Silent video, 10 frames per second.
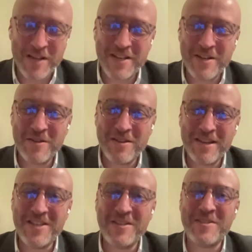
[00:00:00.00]
on that note,
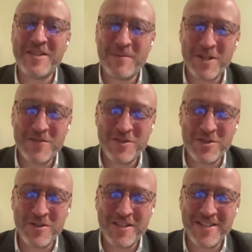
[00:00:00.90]
thank you so much for
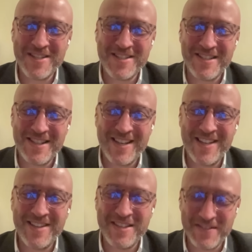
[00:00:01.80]
joining us
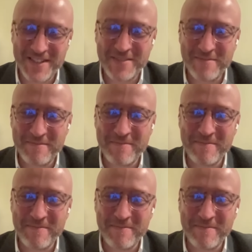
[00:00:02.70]
this evening.